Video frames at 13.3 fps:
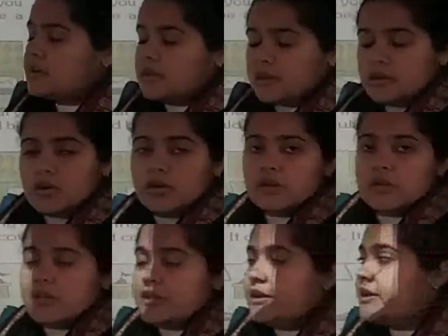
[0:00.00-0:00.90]

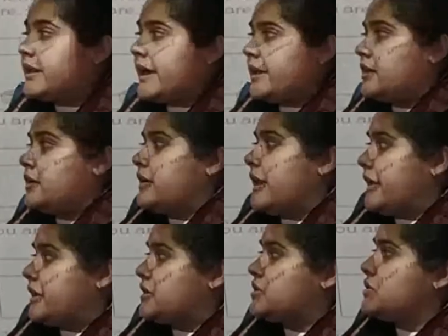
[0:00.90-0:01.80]
your clear
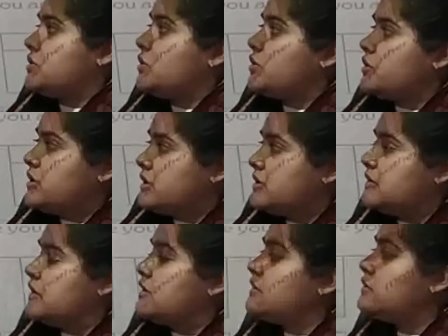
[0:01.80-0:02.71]
direction or
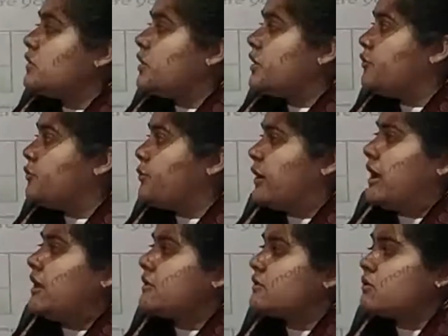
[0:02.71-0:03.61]
distance on a
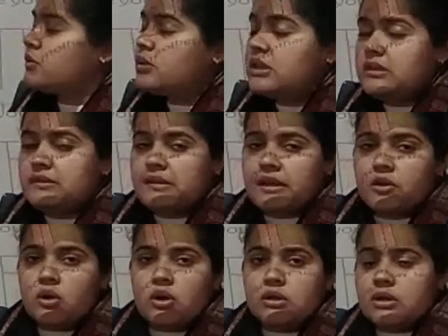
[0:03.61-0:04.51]
way. So these are
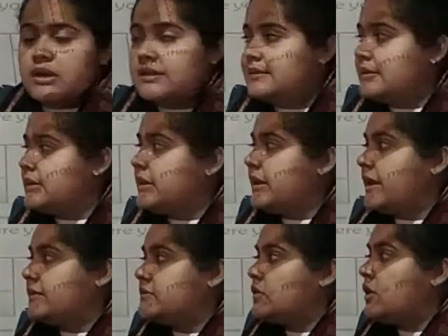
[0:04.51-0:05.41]
considered
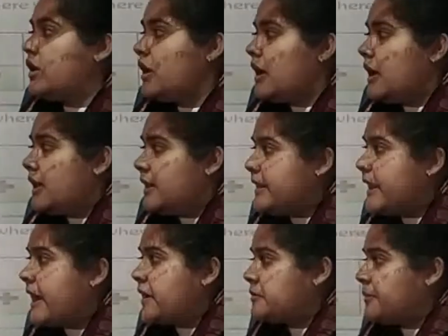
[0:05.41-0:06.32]
as your
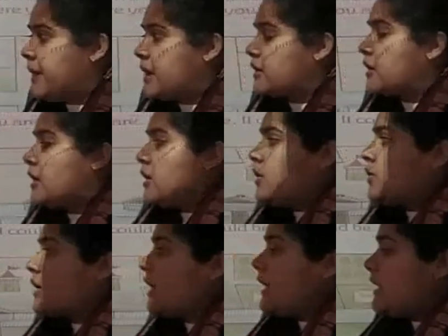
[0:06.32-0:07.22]
landmark.
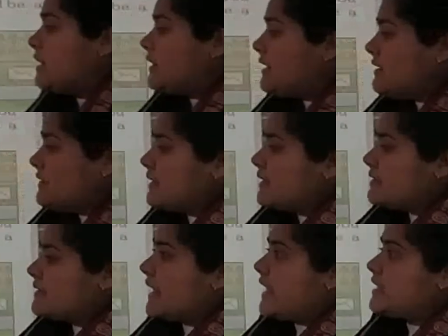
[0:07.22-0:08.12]
Okay, in
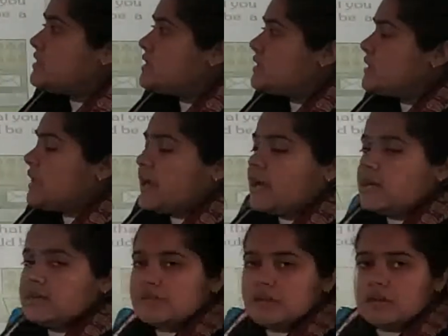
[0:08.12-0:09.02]
this sketch there
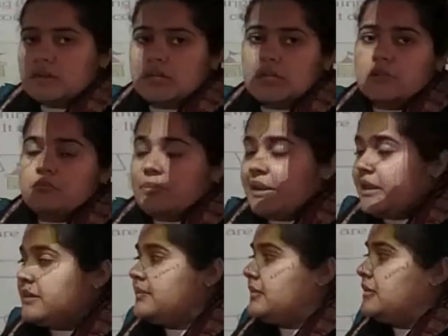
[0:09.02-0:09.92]
are certain
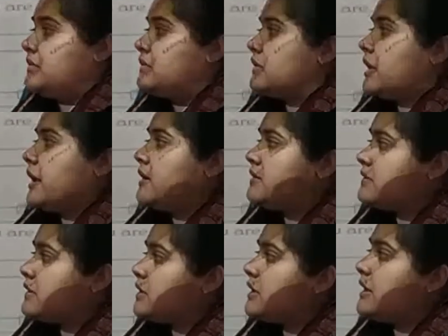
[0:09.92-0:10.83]
places, there are
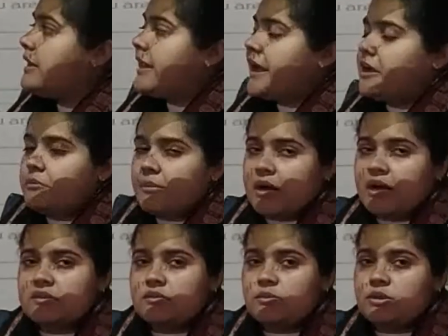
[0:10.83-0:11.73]
certain
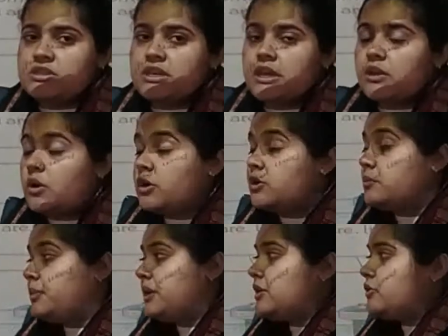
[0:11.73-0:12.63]
landmarks which
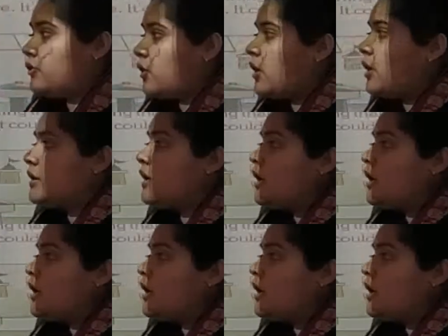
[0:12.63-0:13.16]
cannot be drawn.